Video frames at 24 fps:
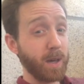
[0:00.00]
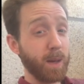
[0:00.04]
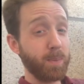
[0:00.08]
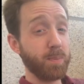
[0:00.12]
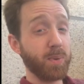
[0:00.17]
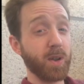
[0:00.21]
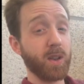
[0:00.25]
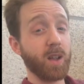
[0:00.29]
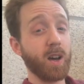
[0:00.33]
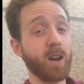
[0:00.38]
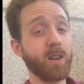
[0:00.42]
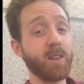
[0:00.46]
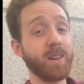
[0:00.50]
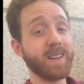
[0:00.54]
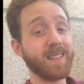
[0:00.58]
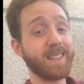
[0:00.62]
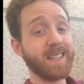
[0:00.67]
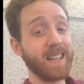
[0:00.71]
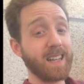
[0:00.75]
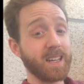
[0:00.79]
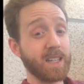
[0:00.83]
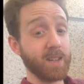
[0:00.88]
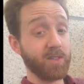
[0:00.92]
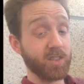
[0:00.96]
People are
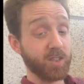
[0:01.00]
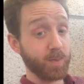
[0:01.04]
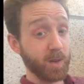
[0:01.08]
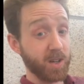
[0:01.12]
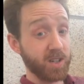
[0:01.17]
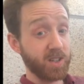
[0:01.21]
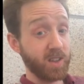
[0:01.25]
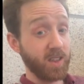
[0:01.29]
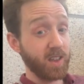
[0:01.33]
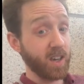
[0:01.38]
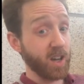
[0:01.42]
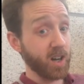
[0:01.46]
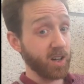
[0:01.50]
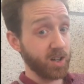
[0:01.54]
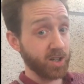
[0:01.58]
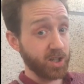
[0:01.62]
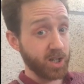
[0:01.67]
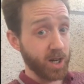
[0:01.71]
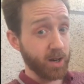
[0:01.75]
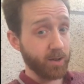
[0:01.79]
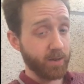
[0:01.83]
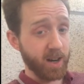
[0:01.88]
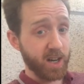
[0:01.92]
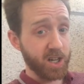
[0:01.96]
addicted, especially the younger
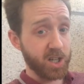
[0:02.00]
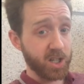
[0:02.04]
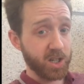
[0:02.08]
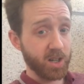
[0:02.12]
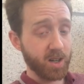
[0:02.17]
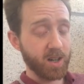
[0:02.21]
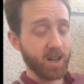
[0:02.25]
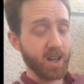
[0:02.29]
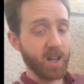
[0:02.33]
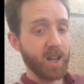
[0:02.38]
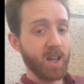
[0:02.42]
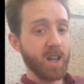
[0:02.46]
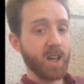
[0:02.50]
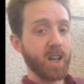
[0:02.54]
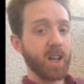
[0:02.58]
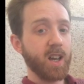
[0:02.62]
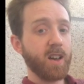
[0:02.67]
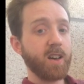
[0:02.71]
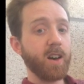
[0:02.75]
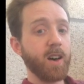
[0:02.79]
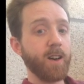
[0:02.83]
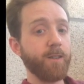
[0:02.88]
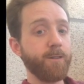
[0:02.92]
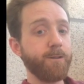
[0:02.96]
generation,
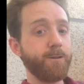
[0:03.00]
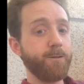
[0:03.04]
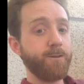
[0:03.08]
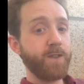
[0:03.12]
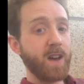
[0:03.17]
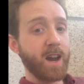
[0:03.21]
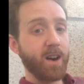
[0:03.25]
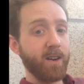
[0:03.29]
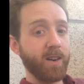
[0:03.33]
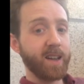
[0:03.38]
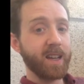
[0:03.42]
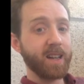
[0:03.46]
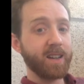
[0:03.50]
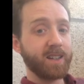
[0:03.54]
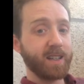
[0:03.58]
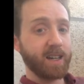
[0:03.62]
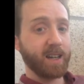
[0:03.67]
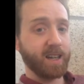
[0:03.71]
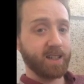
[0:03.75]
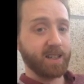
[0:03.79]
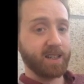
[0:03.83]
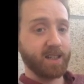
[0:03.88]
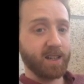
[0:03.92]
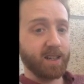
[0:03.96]
are very
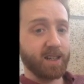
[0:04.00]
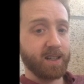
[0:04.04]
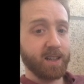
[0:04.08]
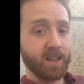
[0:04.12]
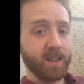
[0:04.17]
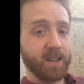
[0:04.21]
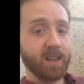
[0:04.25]
addicted